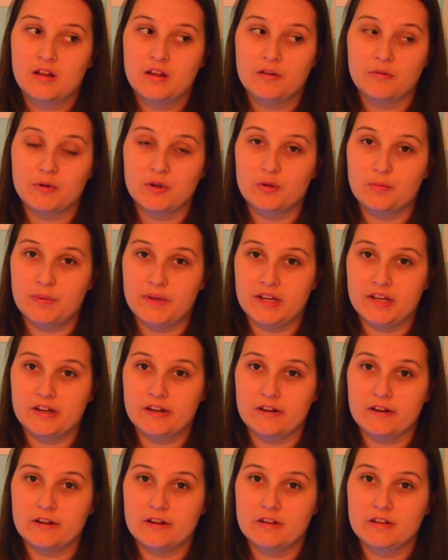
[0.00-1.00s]
root
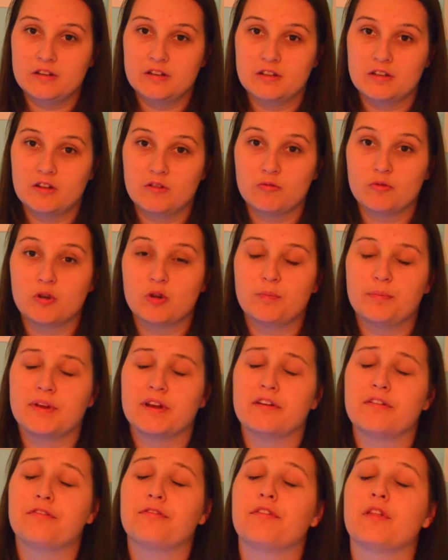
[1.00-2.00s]
beer
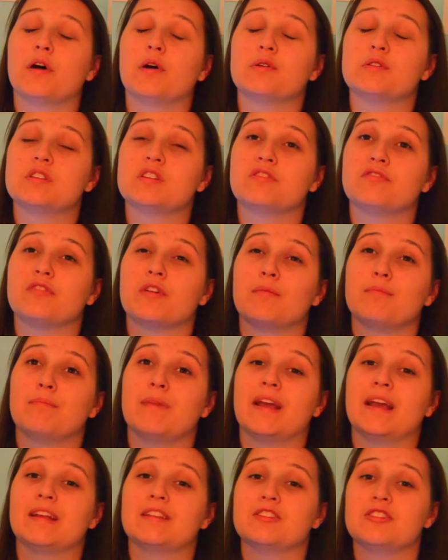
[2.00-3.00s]
floats from
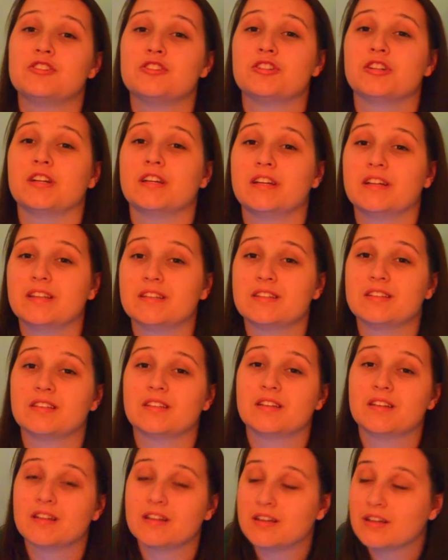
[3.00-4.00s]
Main Street.
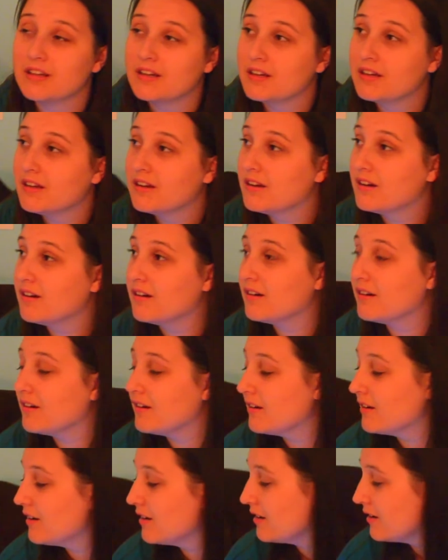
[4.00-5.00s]

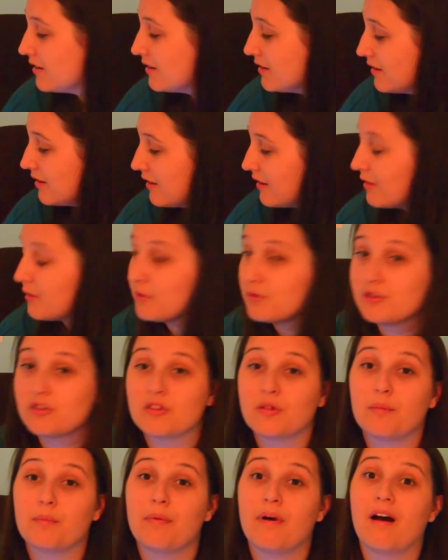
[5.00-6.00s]
Oh, those are
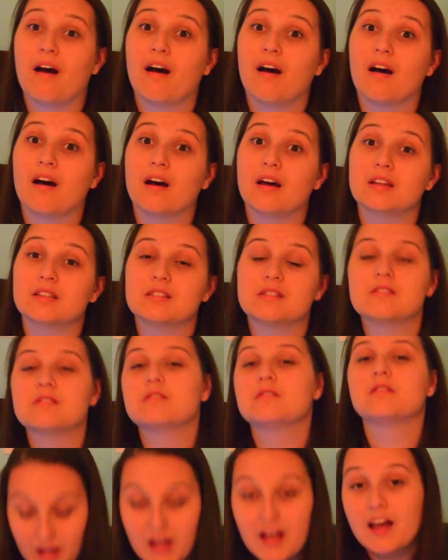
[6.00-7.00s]
the best.
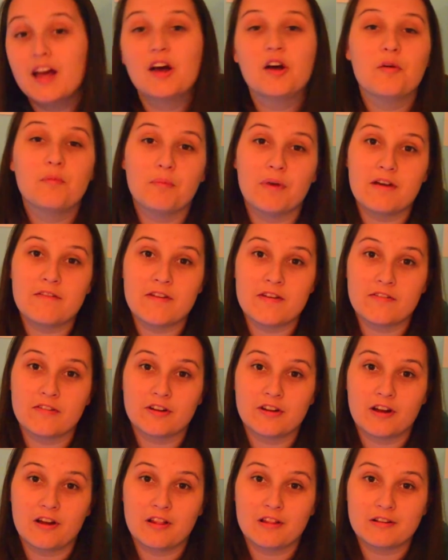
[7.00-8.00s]
My
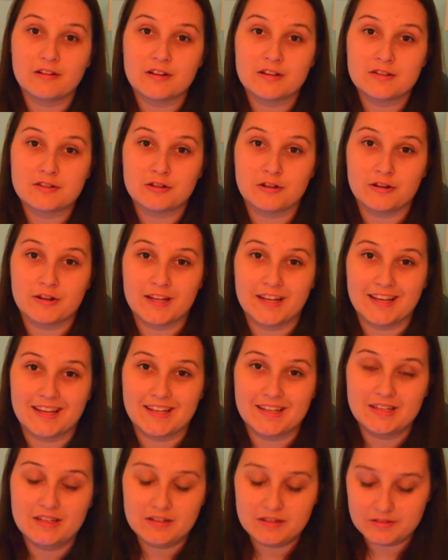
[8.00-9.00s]
favorite color is green.